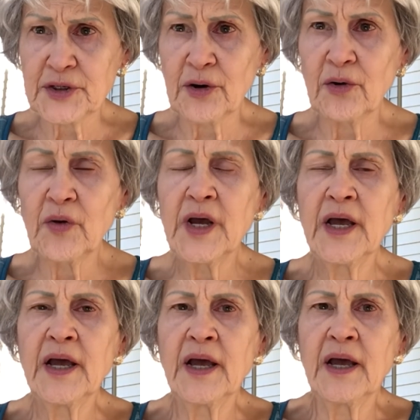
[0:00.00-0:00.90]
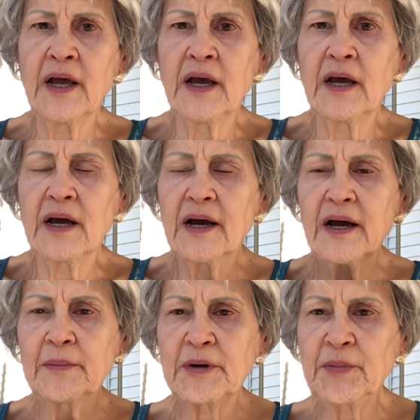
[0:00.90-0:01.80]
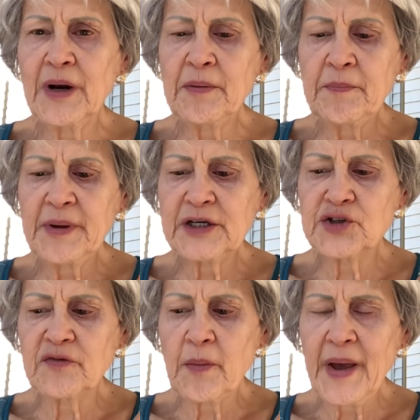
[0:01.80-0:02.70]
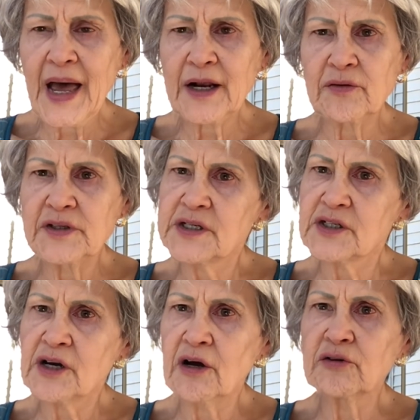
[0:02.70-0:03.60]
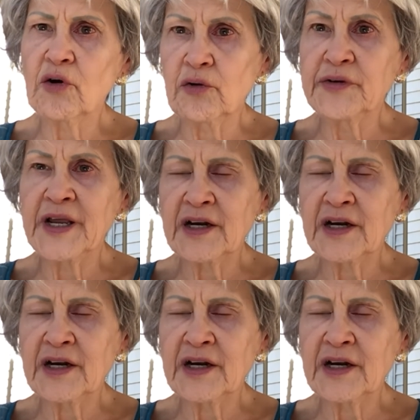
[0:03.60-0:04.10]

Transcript: So I'm going to put up a picture of a pattern. This is called Golden